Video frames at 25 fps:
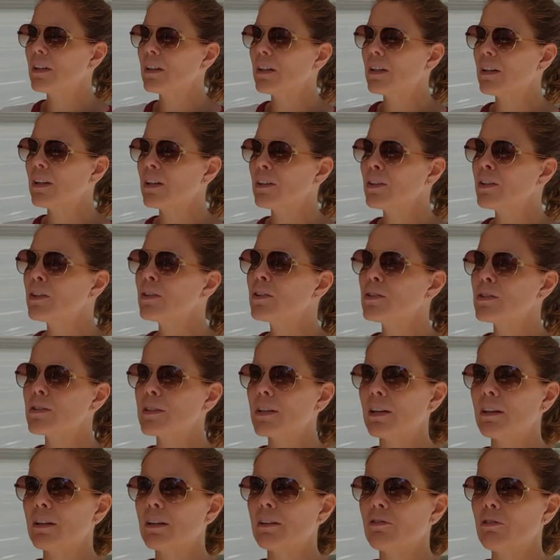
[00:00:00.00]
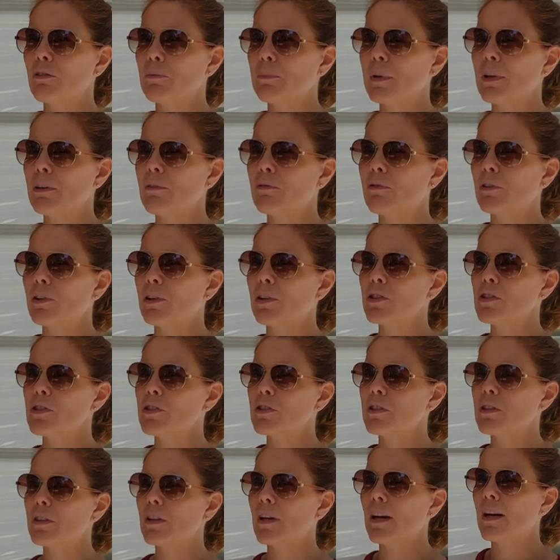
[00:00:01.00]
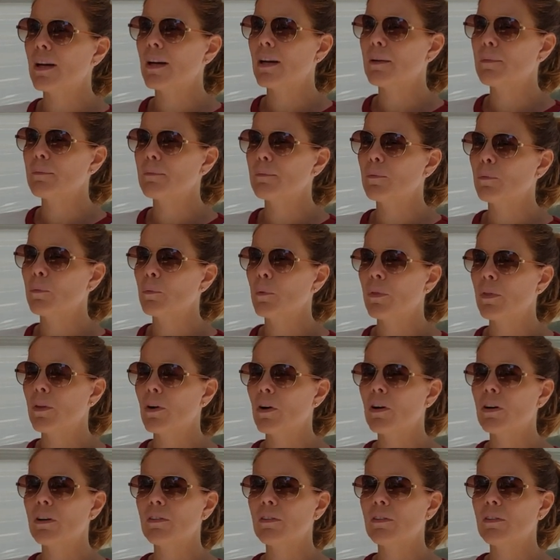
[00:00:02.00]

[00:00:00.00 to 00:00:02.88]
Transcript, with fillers: a little scary for me at first um, with the R